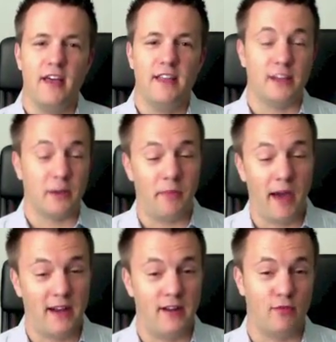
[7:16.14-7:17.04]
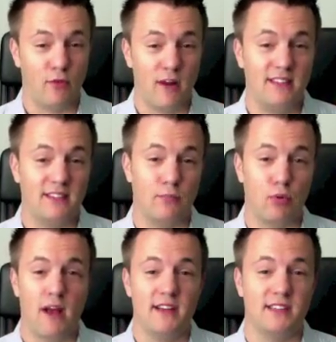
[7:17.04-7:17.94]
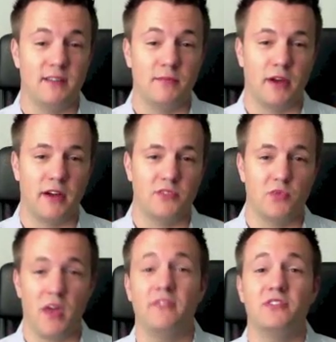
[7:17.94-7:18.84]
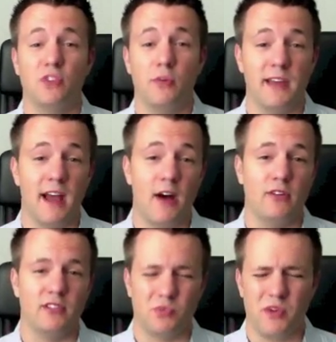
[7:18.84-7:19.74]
the competitive rates and pricing because we have so many outlets.